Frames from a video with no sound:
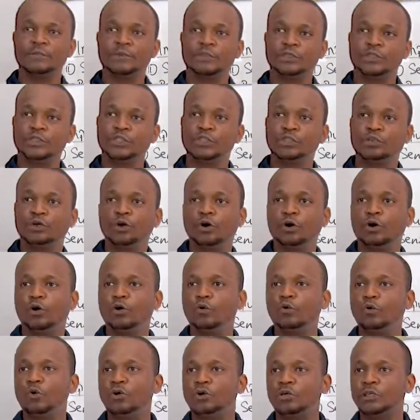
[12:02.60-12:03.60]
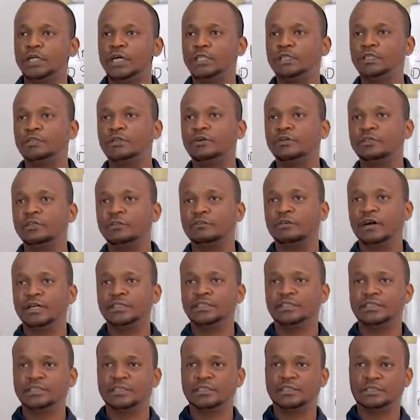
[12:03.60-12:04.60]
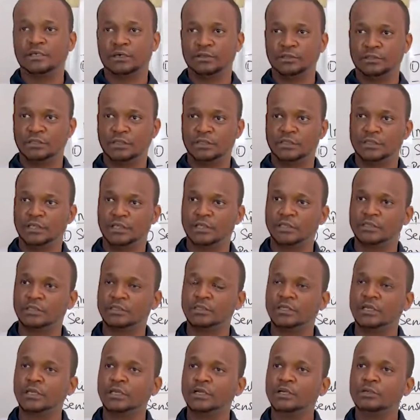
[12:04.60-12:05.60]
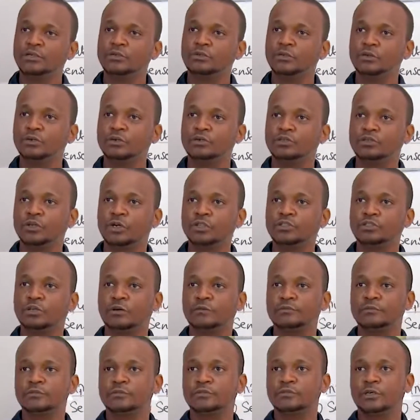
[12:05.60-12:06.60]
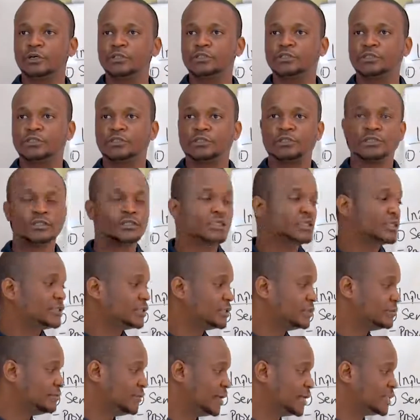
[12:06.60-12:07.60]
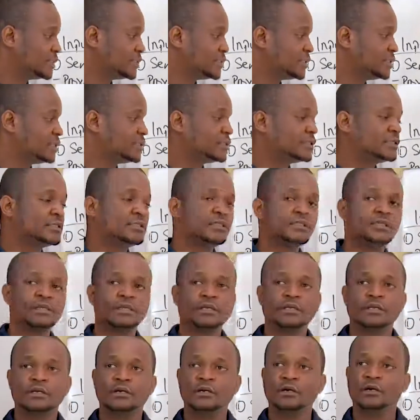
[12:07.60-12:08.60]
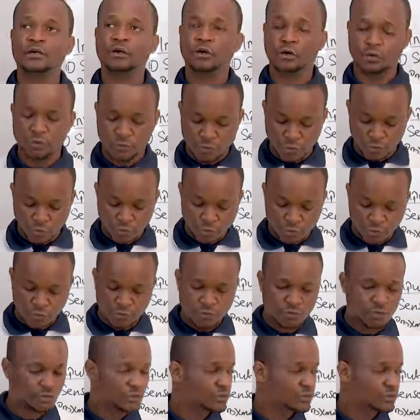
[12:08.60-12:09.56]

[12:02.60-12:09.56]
0 or 1, that they don't give out digital signals. So such devices constitute